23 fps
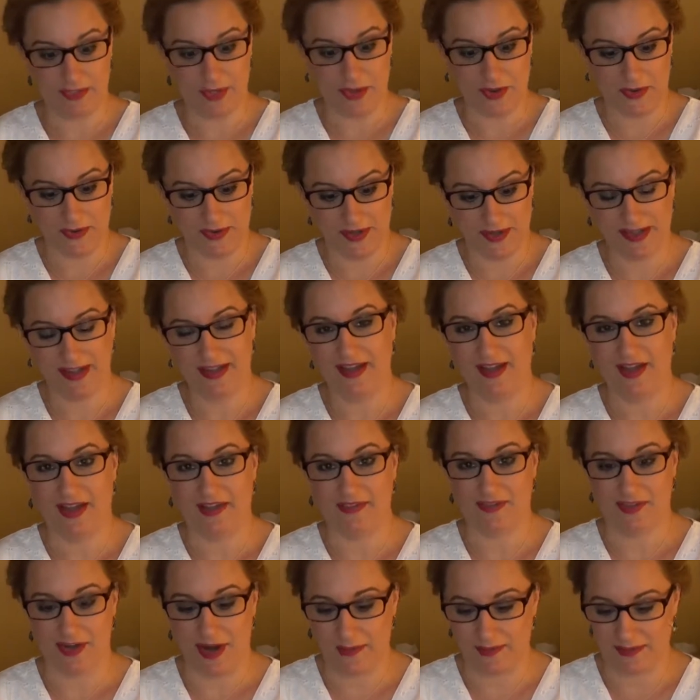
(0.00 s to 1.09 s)
So
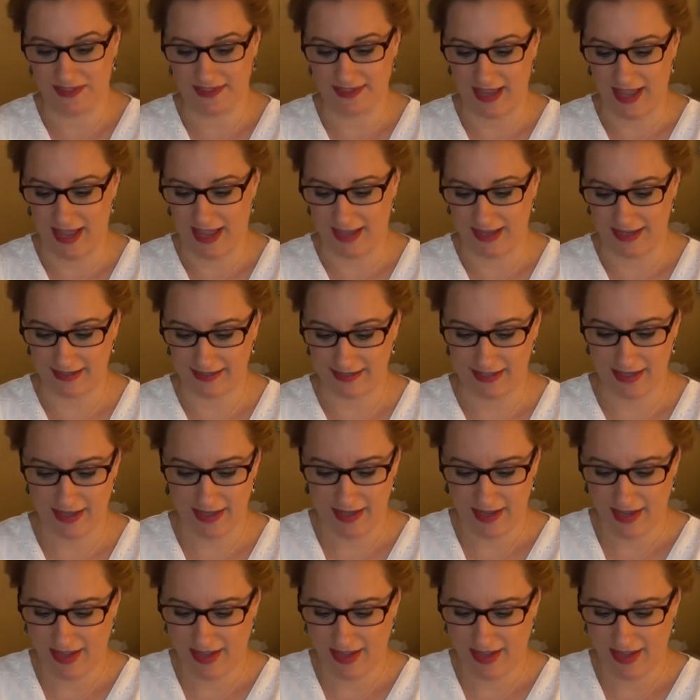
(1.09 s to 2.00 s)
I've dropped a size.